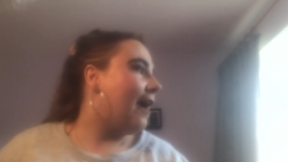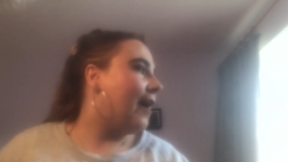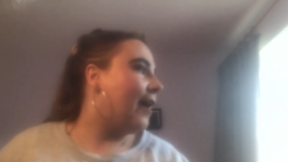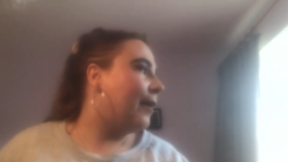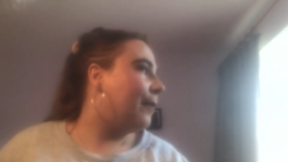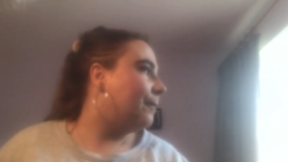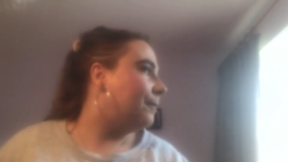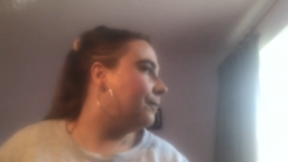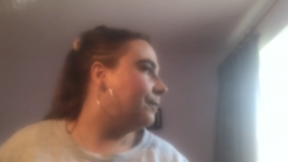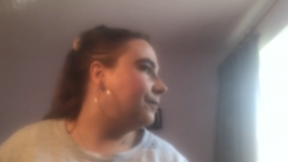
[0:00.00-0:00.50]

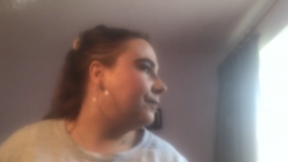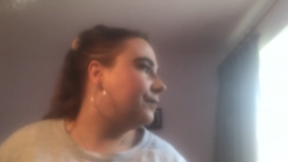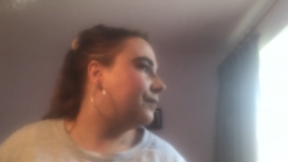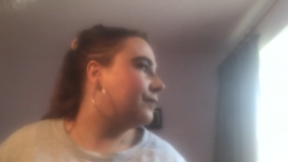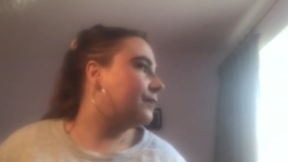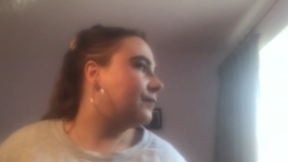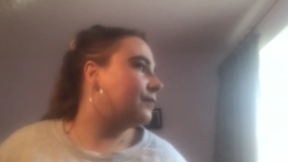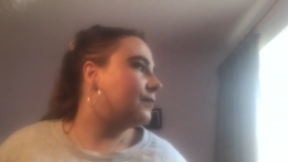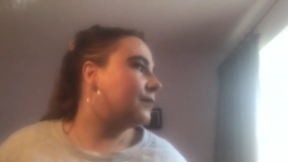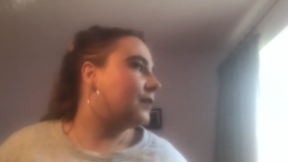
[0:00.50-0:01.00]
um,
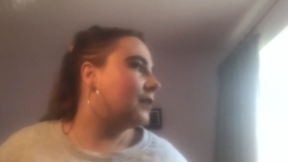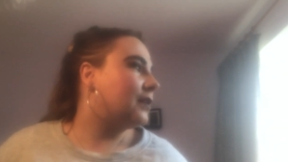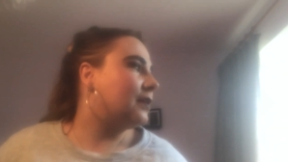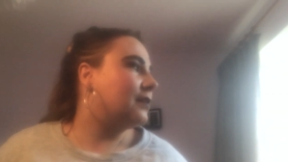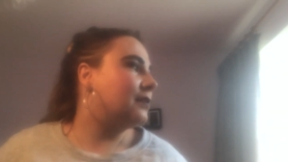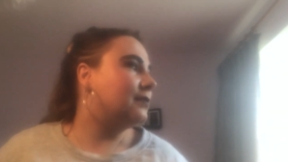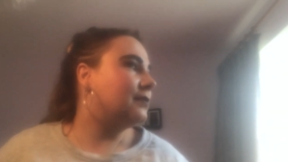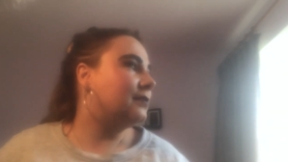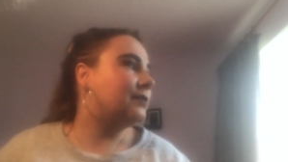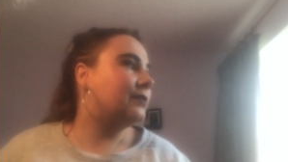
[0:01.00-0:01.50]

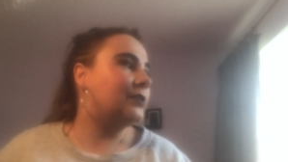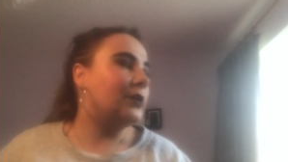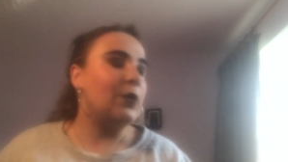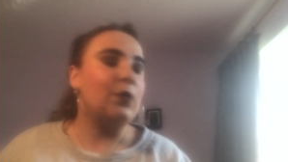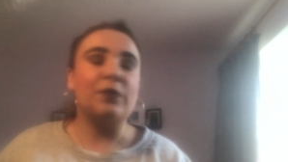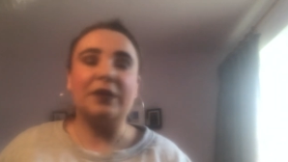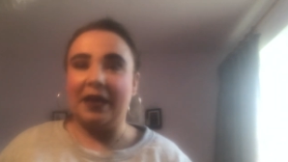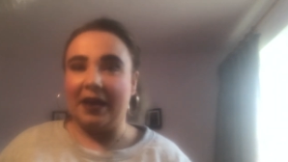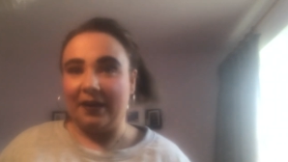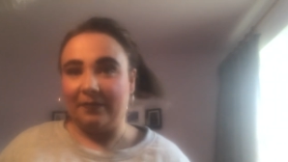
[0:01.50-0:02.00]

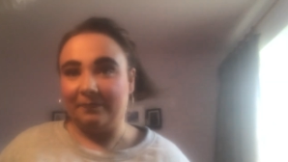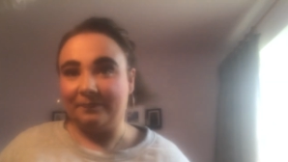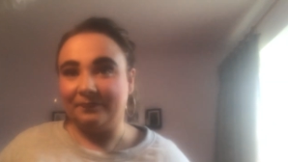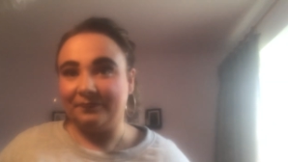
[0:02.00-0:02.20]
so yeah,